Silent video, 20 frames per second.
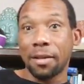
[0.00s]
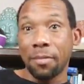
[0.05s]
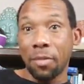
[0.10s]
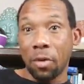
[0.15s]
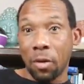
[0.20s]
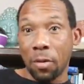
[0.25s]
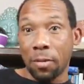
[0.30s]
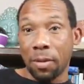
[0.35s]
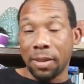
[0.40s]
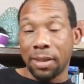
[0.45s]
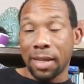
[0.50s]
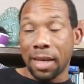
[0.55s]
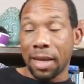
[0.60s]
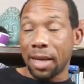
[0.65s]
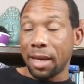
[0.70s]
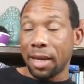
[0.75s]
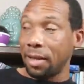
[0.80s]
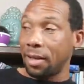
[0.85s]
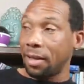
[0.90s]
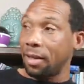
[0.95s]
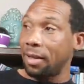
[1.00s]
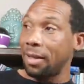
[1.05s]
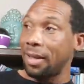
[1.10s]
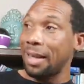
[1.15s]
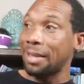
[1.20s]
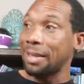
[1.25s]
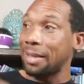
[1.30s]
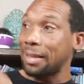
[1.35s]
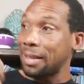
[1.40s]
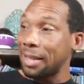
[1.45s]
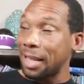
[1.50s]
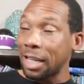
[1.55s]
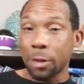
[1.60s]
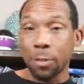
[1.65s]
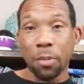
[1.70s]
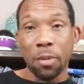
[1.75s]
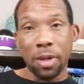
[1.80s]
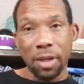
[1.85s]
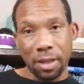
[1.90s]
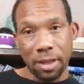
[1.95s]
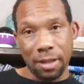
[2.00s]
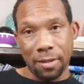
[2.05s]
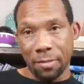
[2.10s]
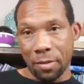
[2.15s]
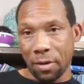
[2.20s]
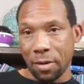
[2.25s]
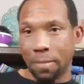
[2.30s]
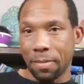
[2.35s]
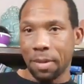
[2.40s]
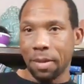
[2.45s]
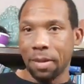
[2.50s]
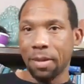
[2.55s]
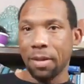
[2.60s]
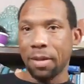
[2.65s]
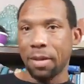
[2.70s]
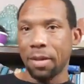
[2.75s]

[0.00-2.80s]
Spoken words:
mutable sign. That's 6 points in mutable.